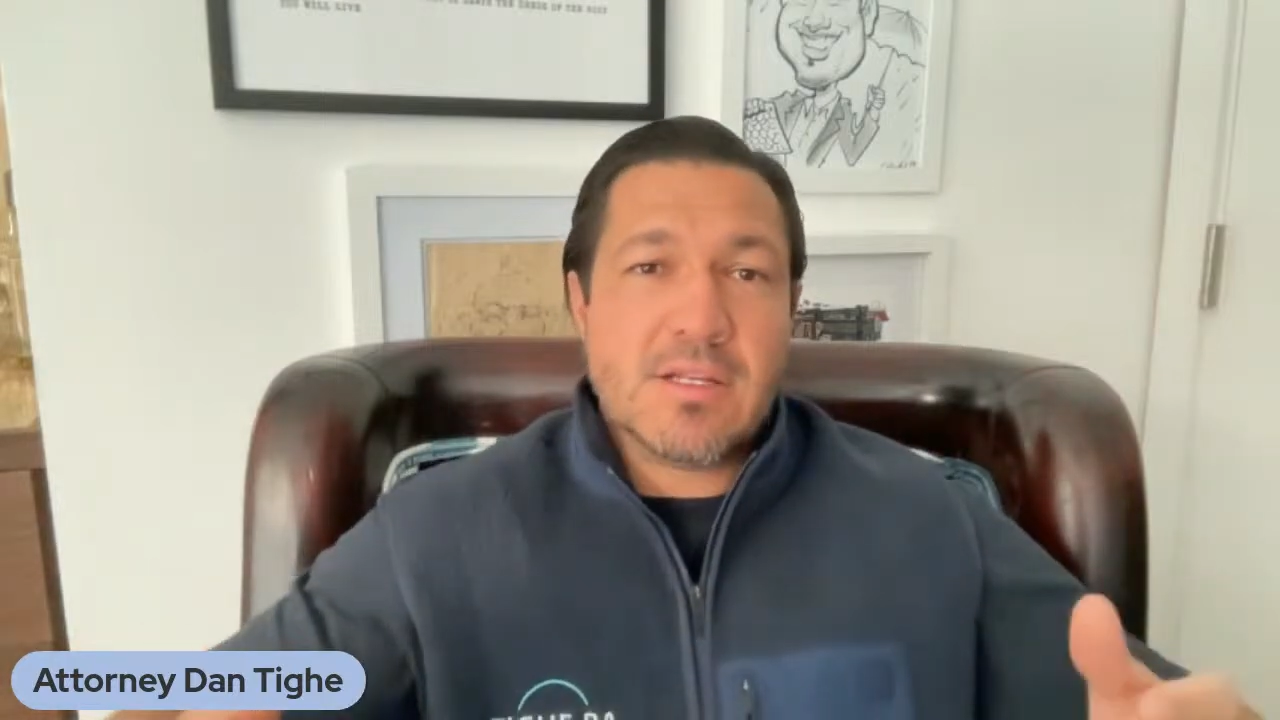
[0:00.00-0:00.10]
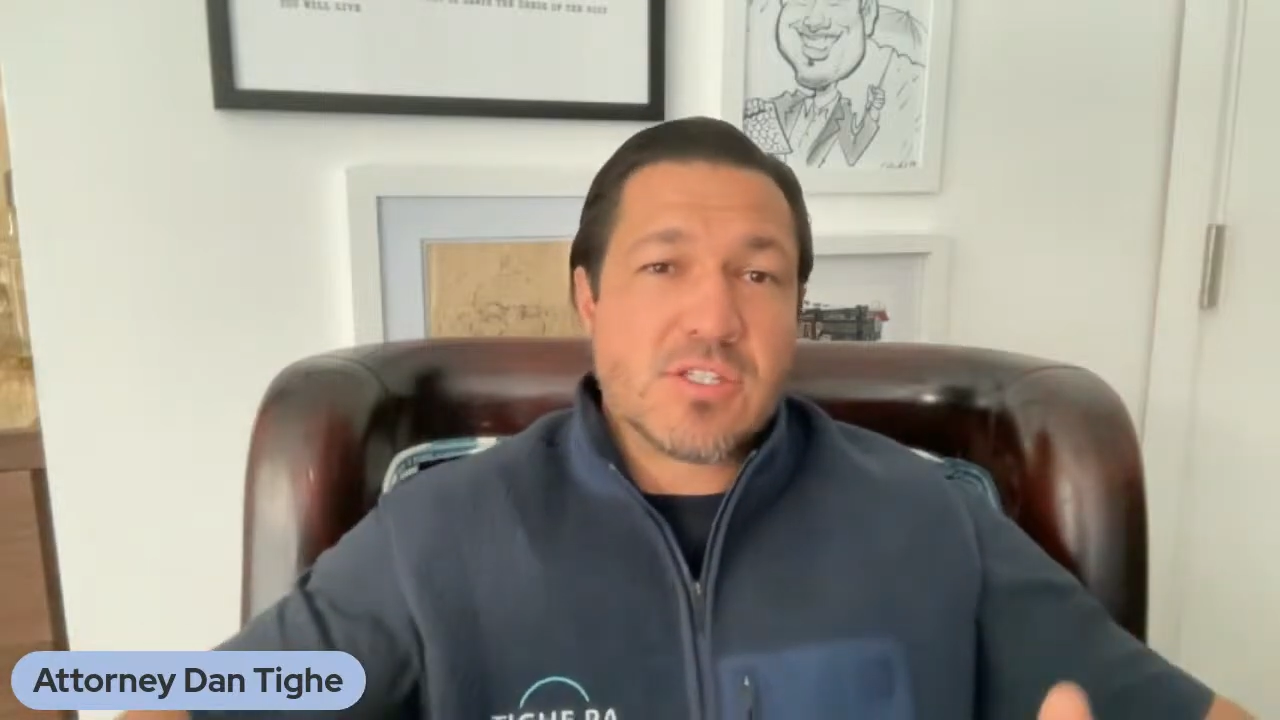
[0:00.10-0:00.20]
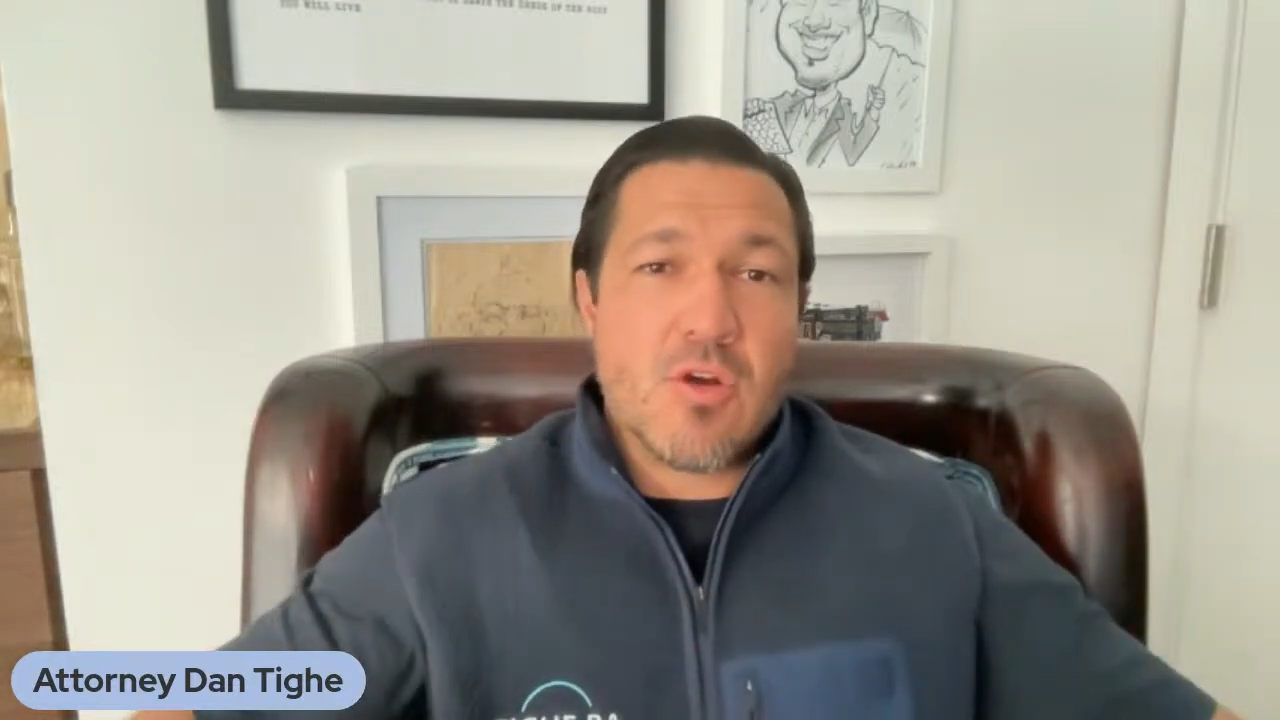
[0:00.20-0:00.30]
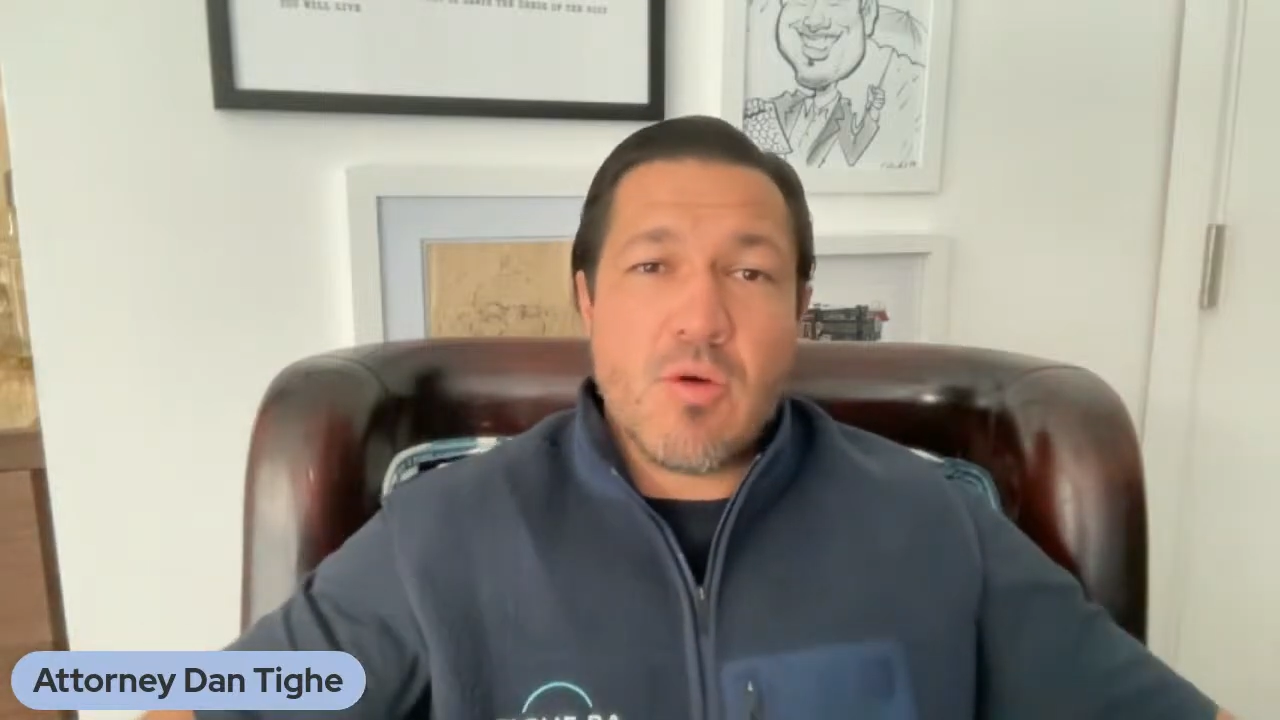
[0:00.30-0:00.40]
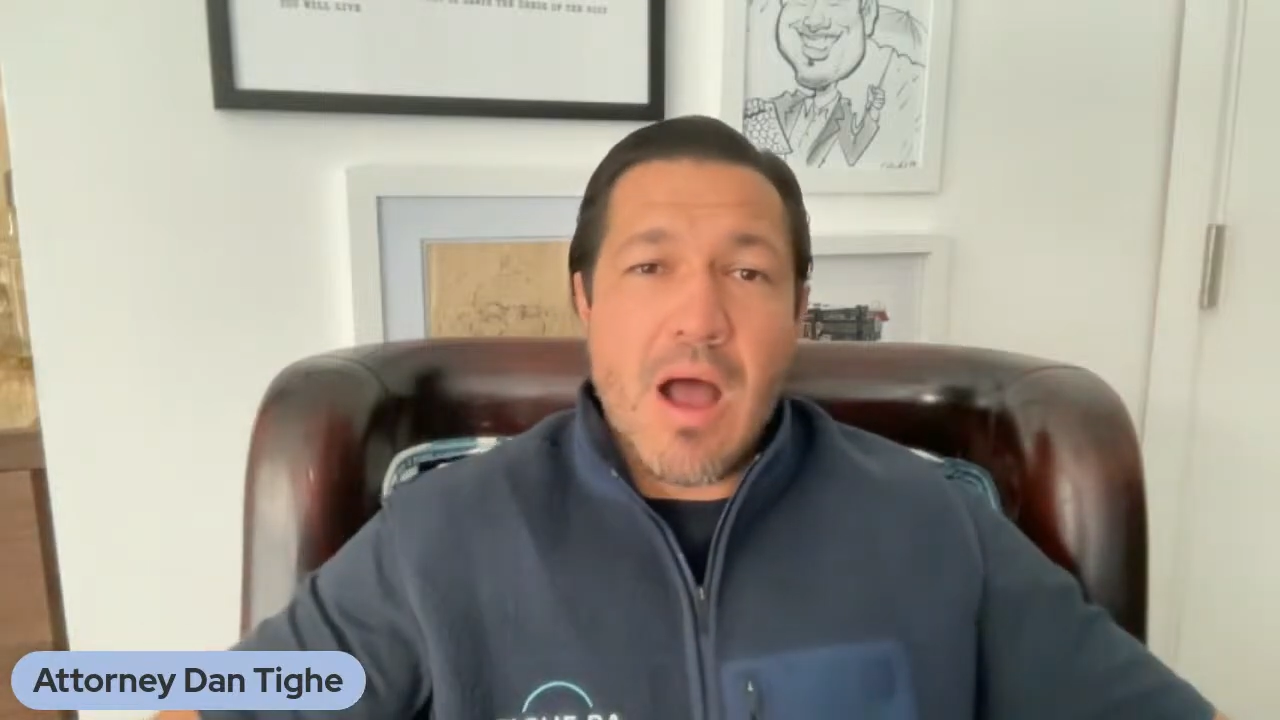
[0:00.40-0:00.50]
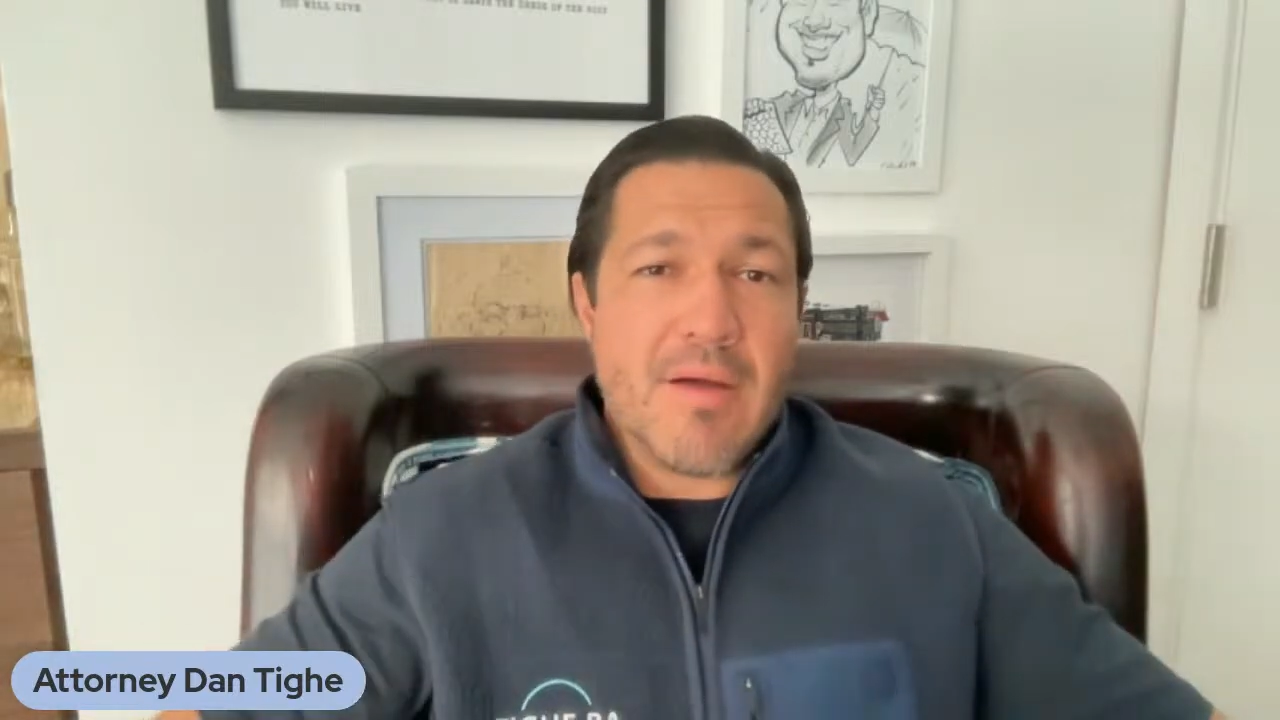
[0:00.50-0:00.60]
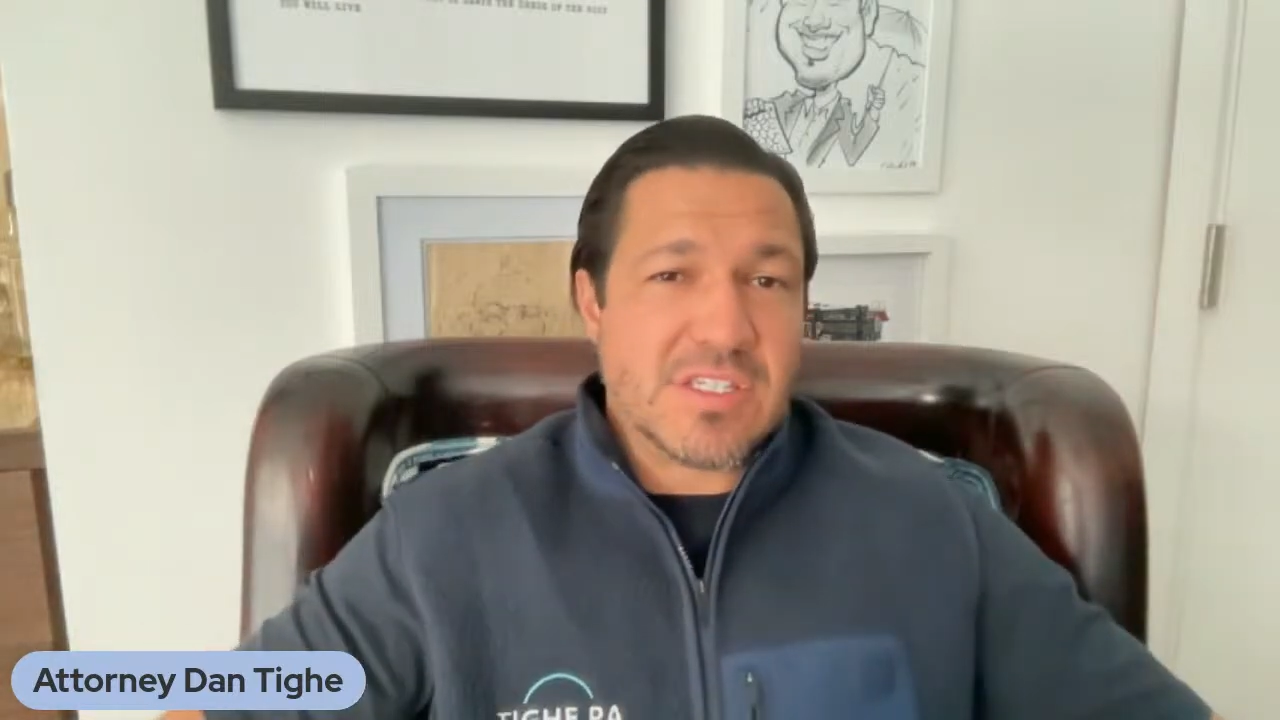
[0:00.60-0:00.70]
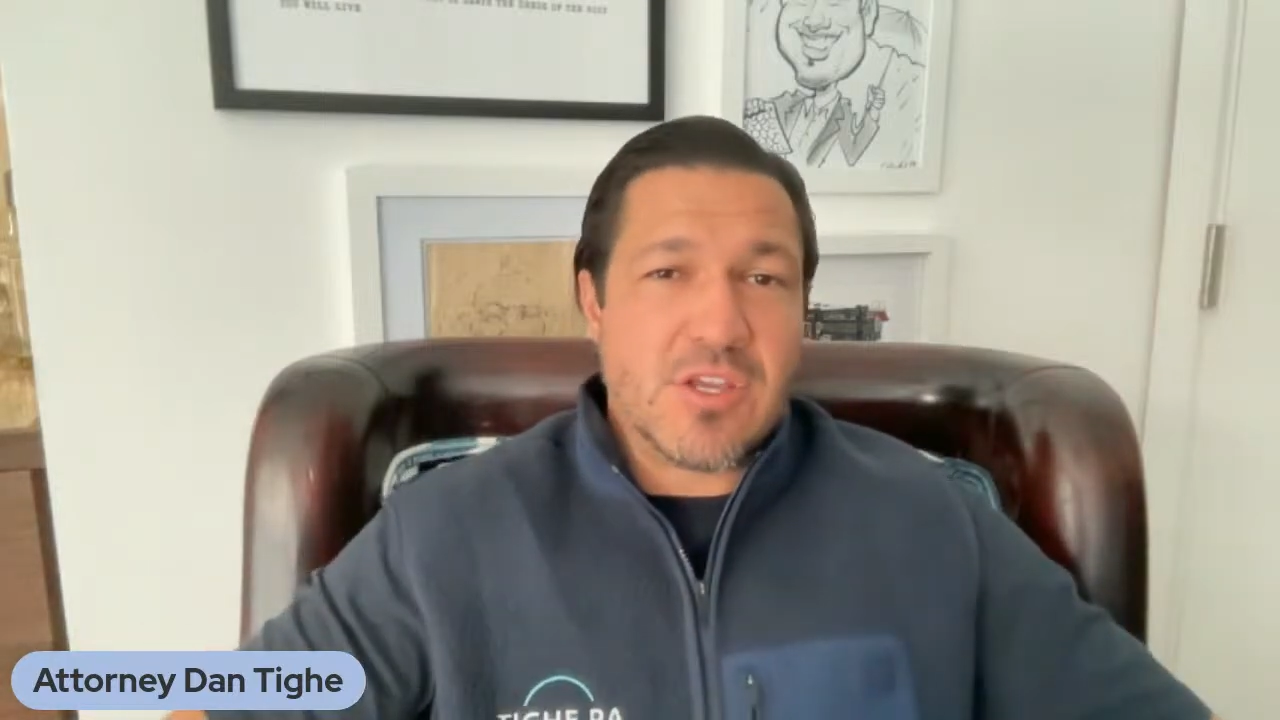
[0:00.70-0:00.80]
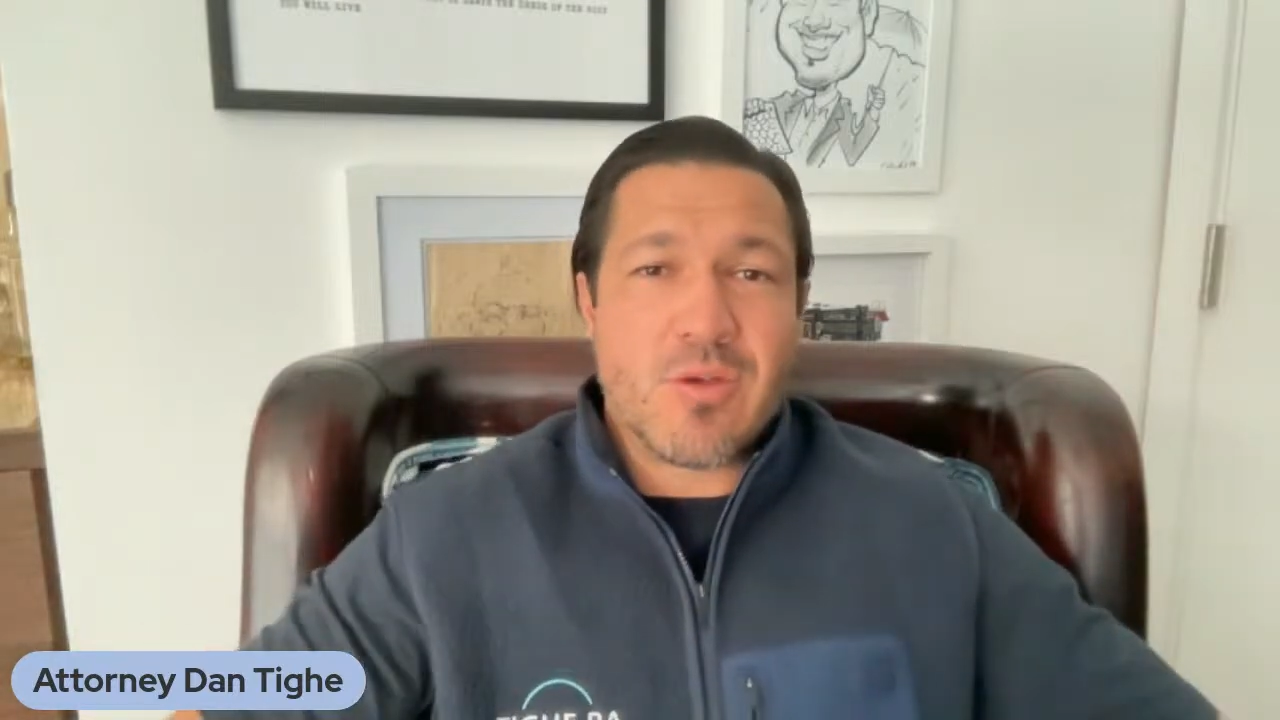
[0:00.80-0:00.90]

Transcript: So obviously